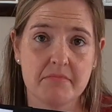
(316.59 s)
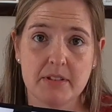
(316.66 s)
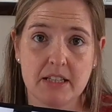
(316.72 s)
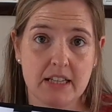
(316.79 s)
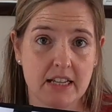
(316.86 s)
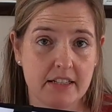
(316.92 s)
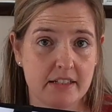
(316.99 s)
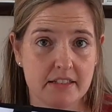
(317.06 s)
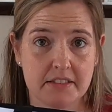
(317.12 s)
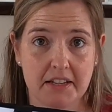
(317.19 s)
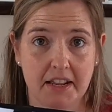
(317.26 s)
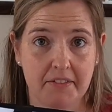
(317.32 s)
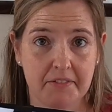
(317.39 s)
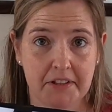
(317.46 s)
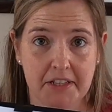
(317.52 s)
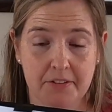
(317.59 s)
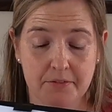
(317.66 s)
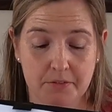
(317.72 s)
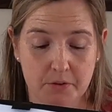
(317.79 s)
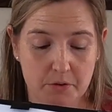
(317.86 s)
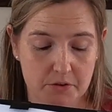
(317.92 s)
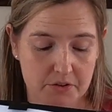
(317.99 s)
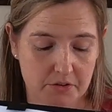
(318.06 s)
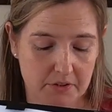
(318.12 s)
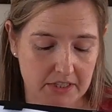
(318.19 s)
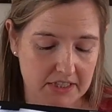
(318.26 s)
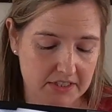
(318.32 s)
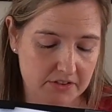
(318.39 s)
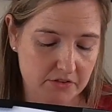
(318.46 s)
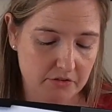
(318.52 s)
He doesn't have any fur, so
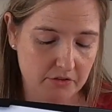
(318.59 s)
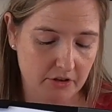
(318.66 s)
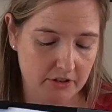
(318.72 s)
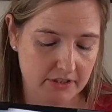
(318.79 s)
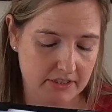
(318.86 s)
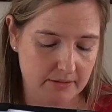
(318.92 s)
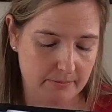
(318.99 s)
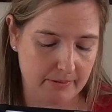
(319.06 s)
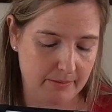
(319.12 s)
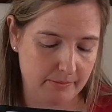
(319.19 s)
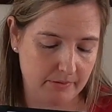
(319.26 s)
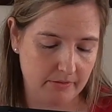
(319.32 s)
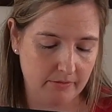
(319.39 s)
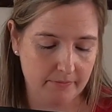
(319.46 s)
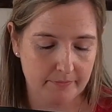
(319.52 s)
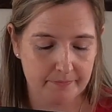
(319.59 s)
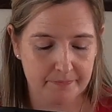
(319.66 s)
he is not a mammal.